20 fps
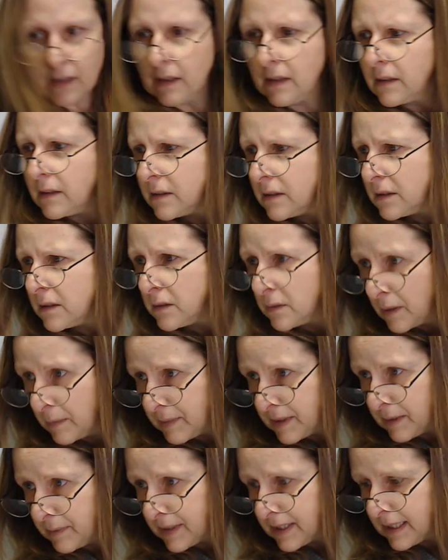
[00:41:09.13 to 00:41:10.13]
Oh, let me
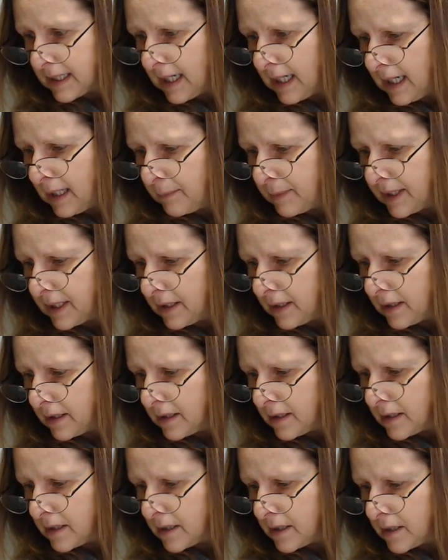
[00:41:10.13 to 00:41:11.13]
see what time it
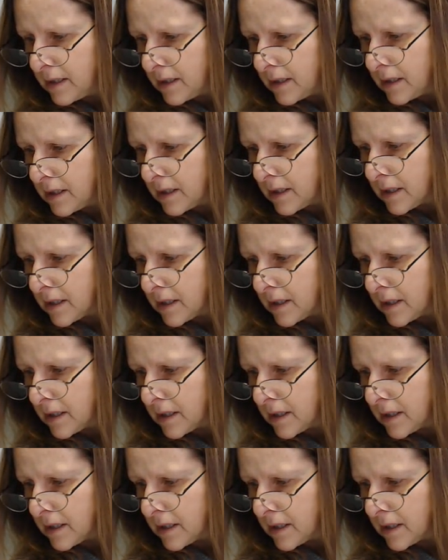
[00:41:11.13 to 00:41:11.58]
is.